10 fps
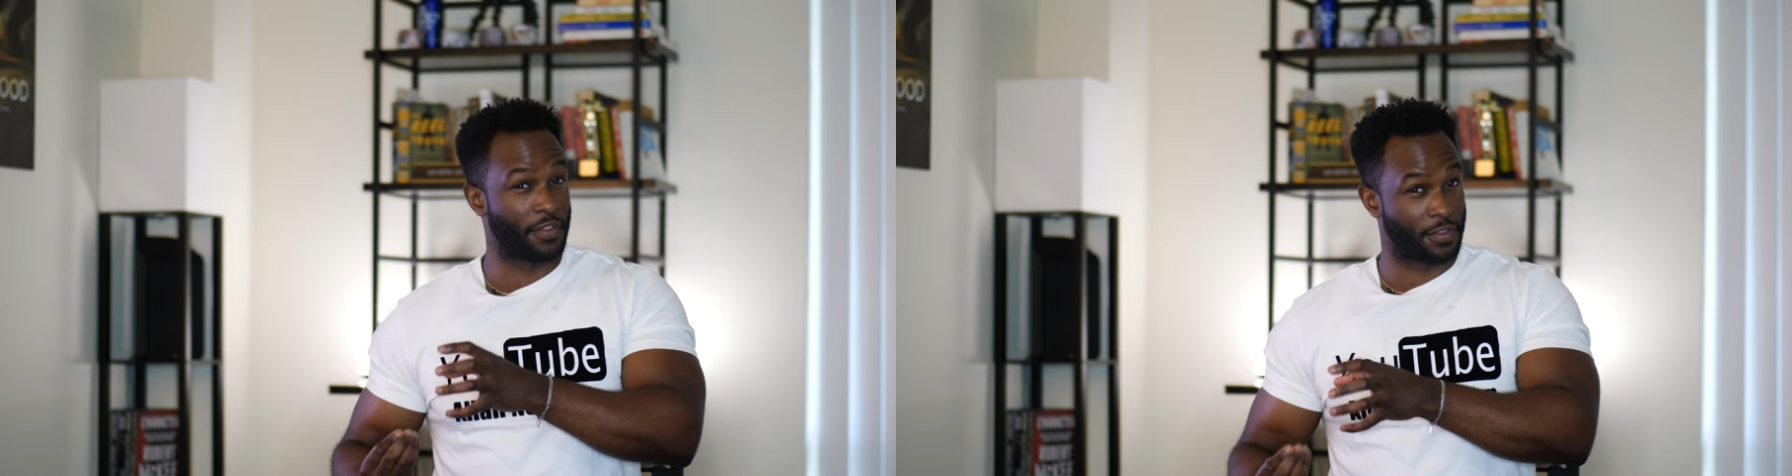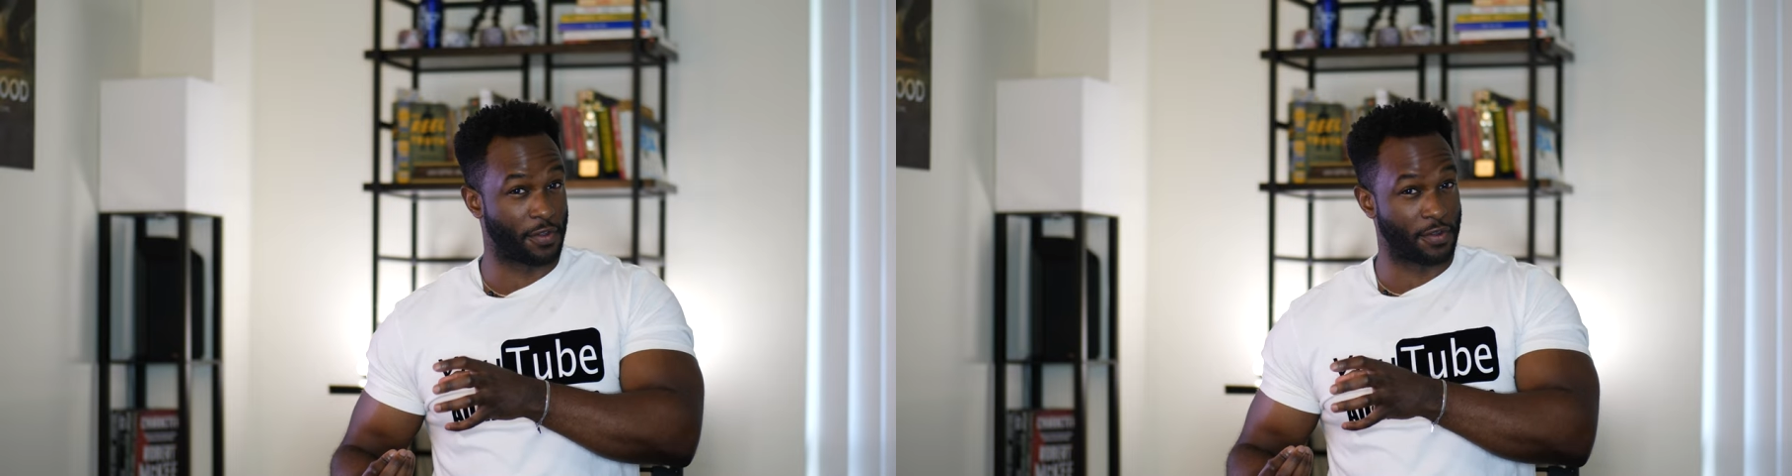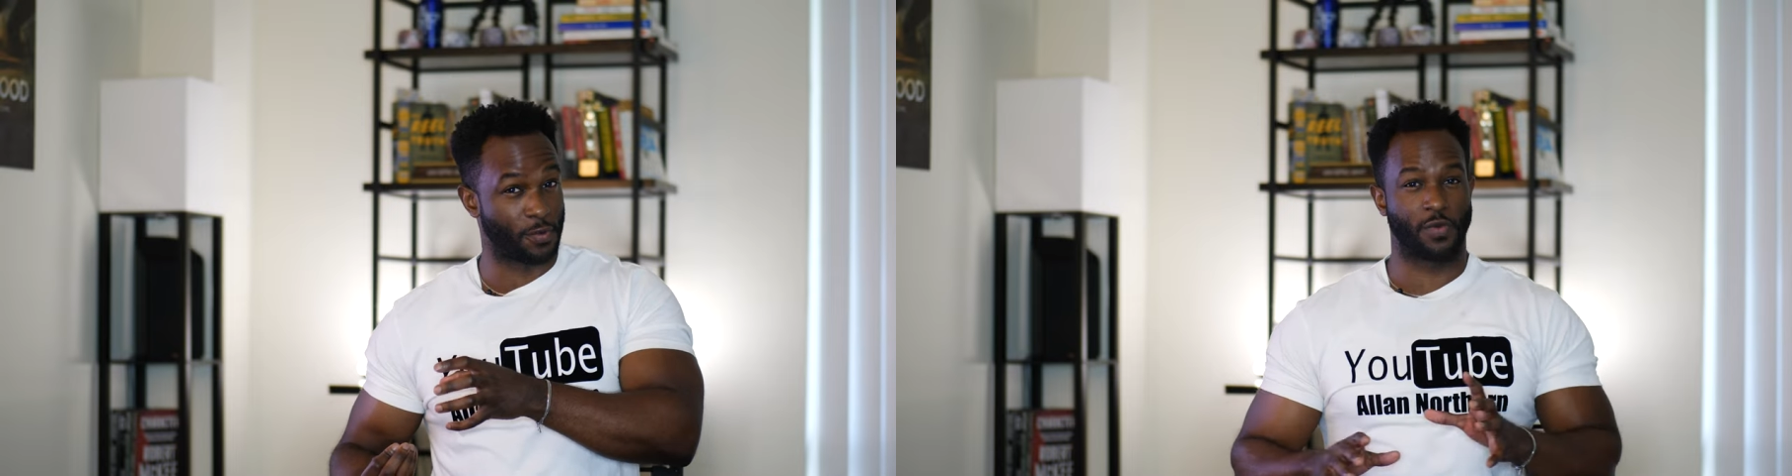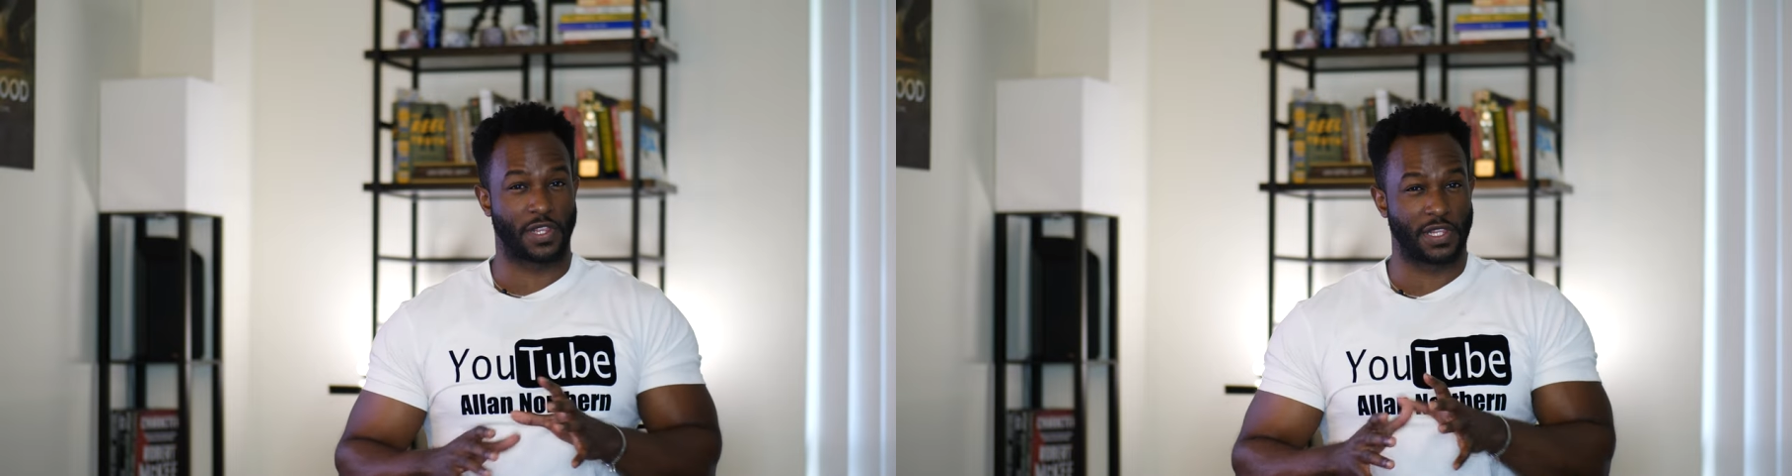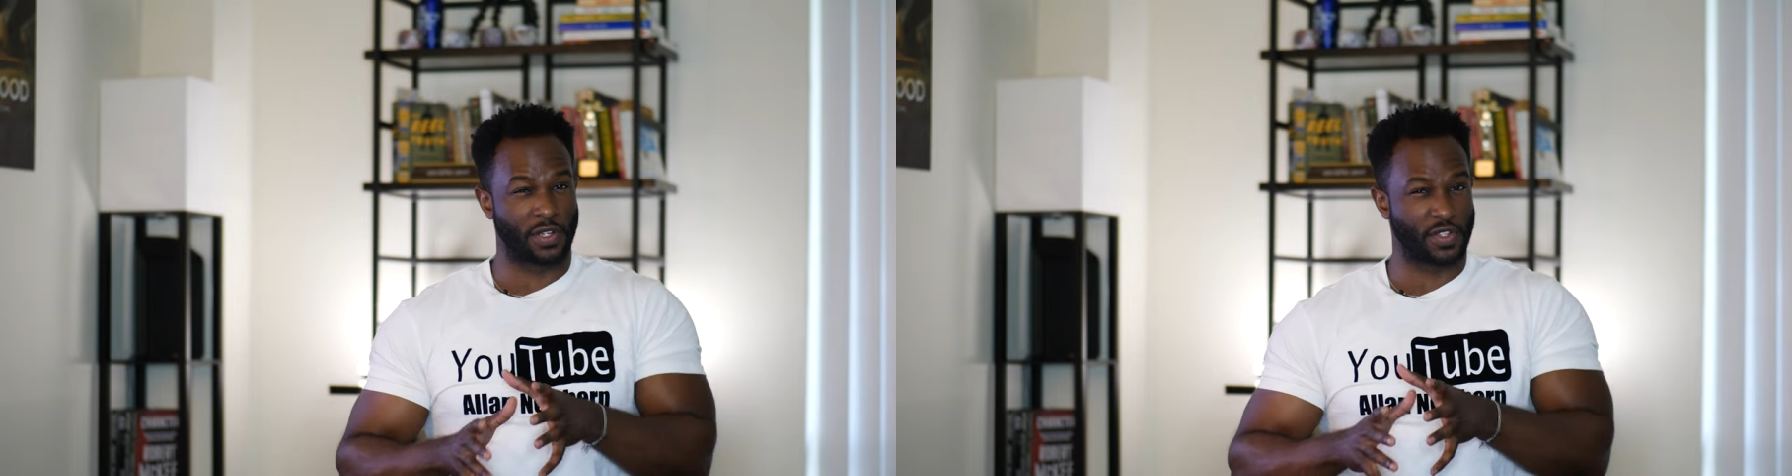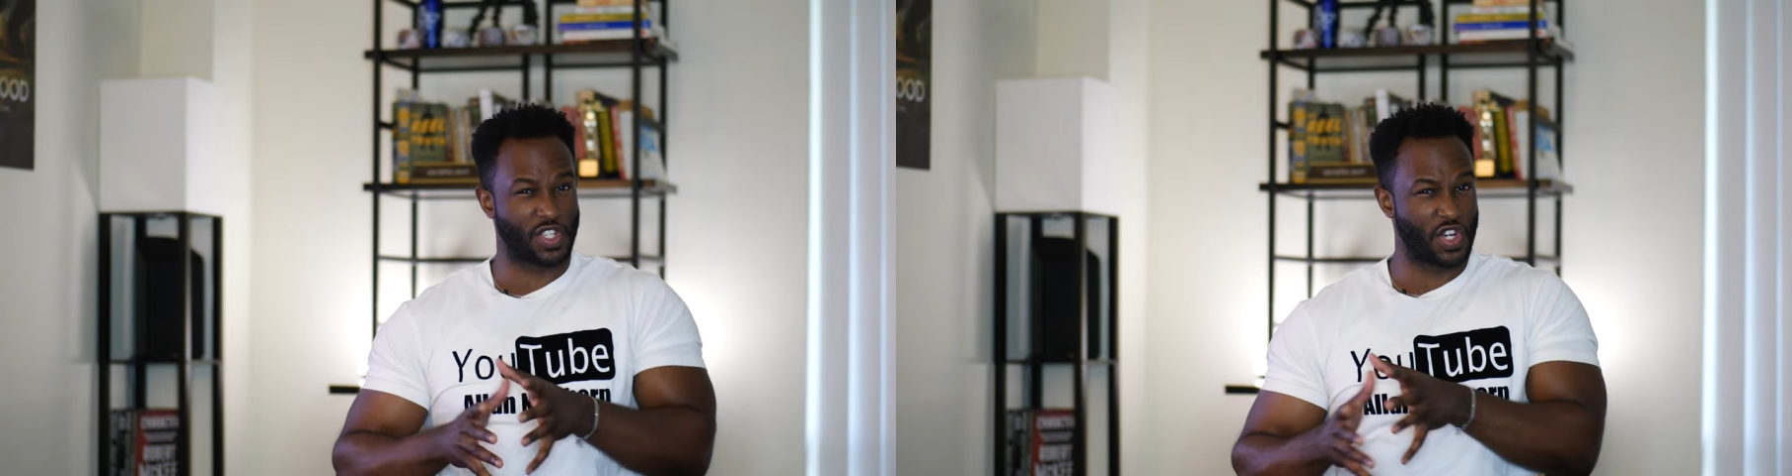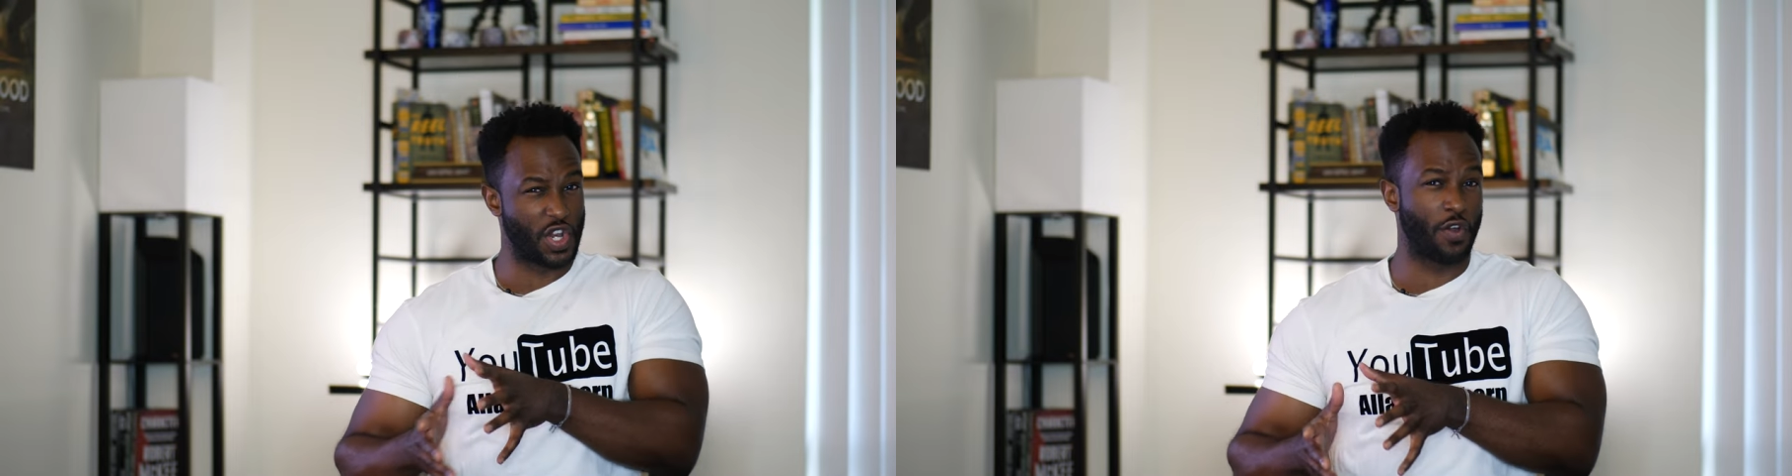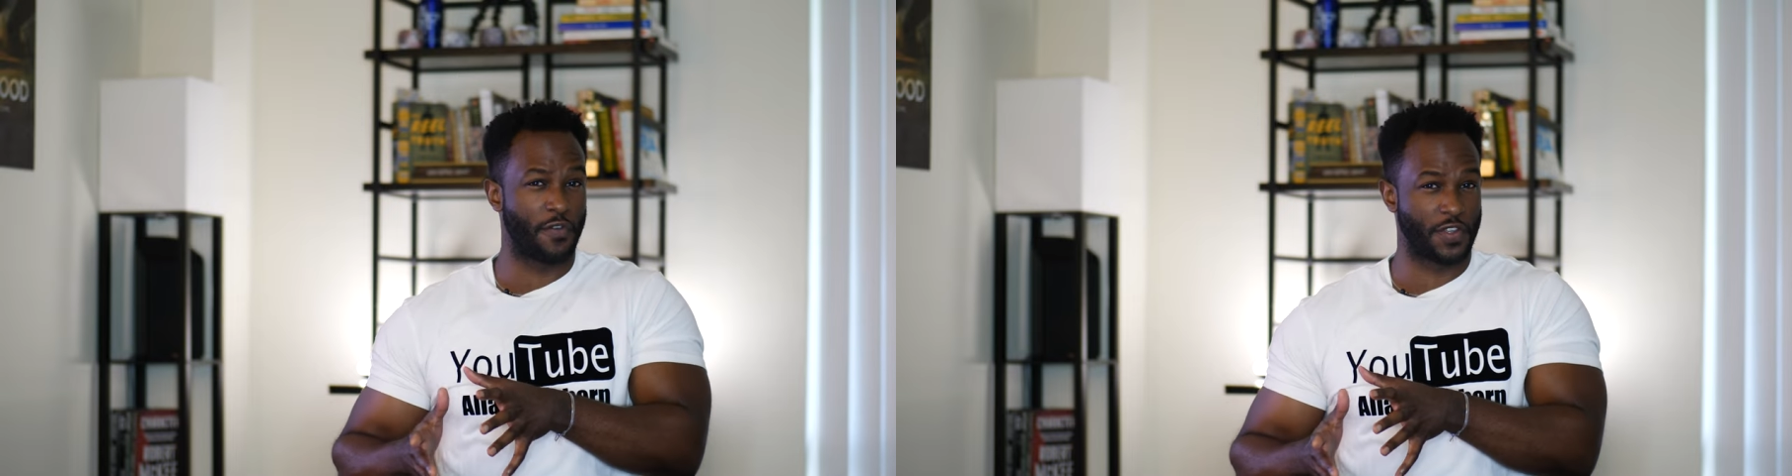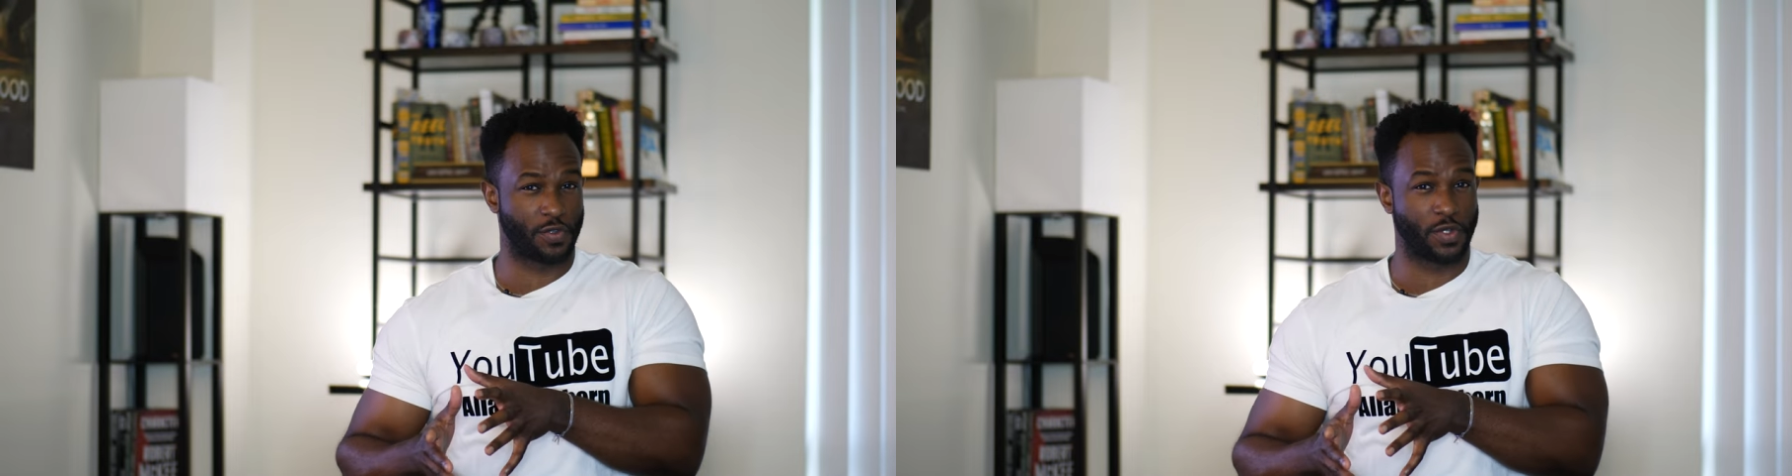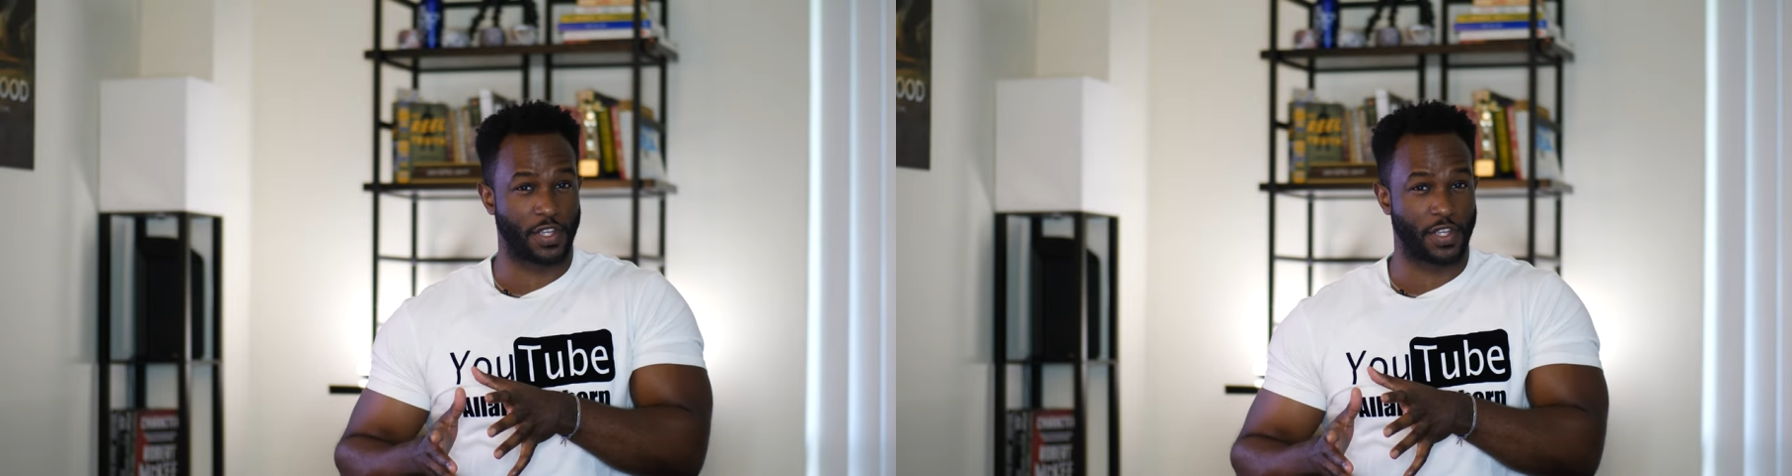third with little to no visual